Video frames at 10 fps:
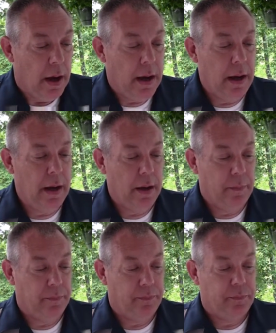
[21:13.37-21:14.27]

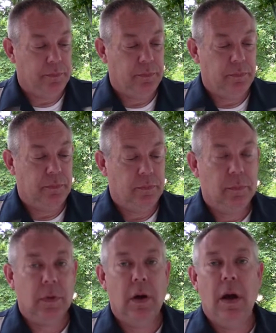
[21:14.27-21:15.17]
Um,
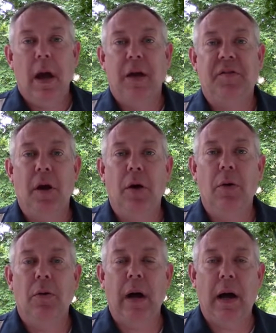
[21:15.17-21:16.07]
and
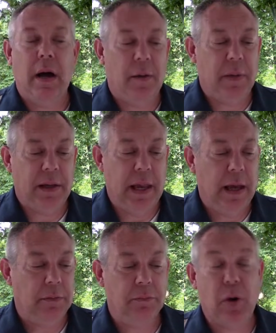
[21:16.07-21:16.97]
so, um,
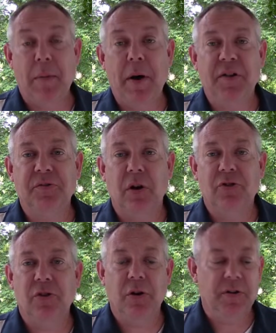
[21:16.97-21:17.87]
again, primary
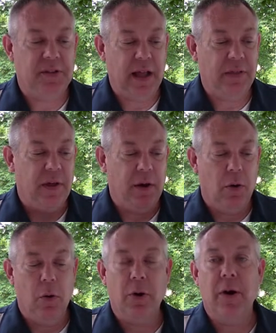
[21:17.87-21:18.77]
structure is like the
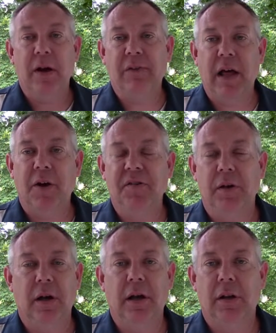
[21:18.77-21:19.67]
ordering of letters
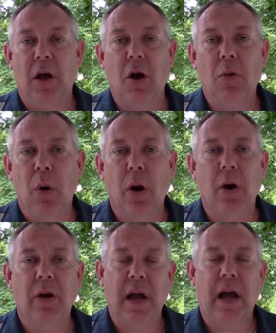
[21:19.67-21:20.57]
in a, in a long
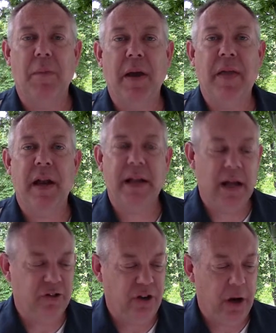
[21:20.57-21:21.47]
word. I kind of made that
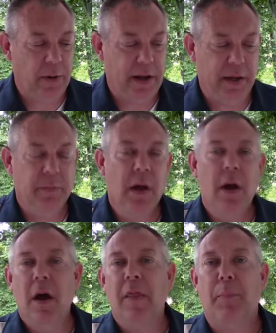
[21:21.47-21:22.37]
analogy already.
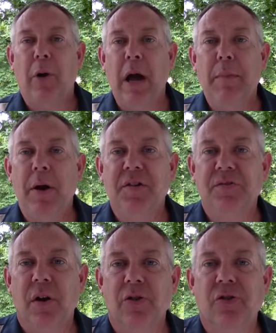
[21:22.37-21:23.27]
The primary
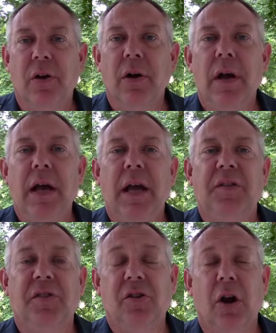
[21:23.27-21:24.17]
structure
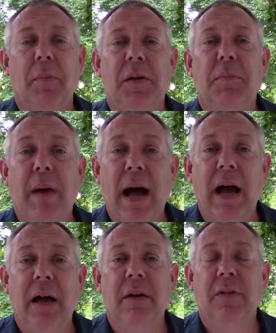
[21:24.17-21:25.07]
is determined
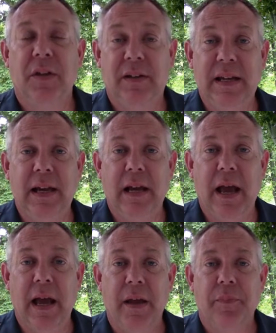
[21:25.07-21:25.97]
by the
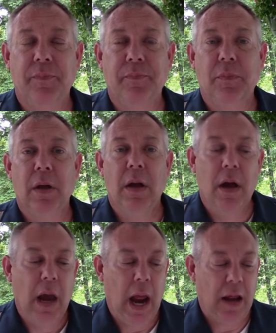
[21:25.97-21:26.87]
DNA.
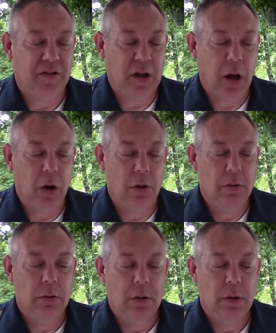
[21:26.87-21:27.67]
And so